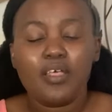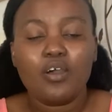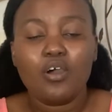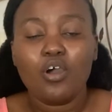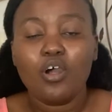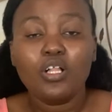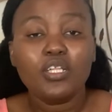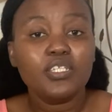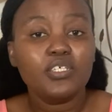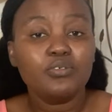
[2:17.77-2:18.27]

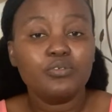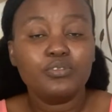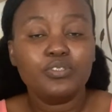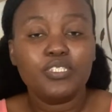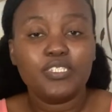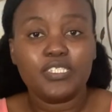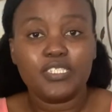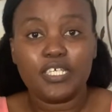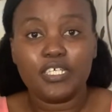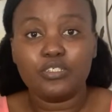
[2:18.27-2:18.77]
All they could
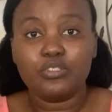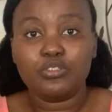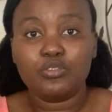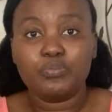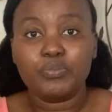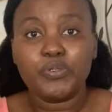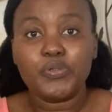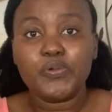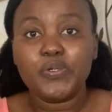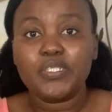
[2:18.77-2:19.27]
say to
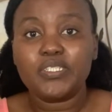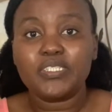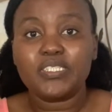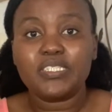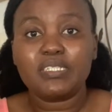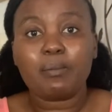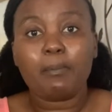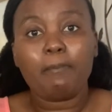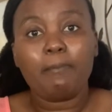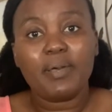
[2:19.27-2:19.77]
me was,
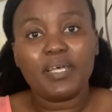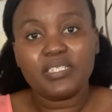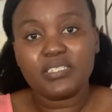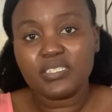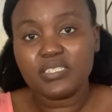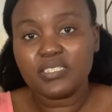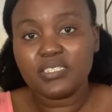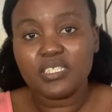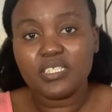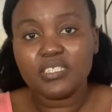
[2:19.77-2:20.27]
the
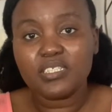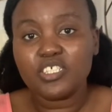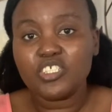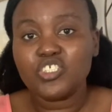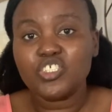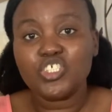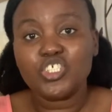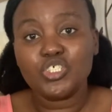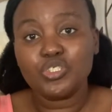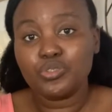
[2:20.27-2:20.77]
best thing
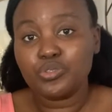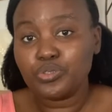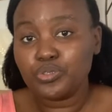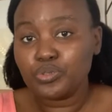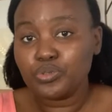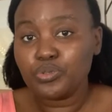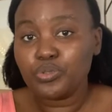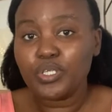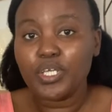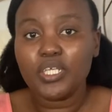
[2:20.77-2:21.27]
that you can
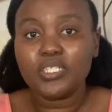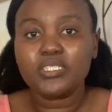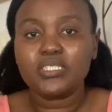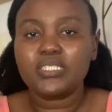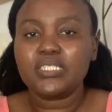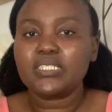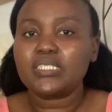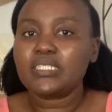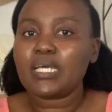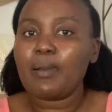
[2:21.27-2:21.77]
do is just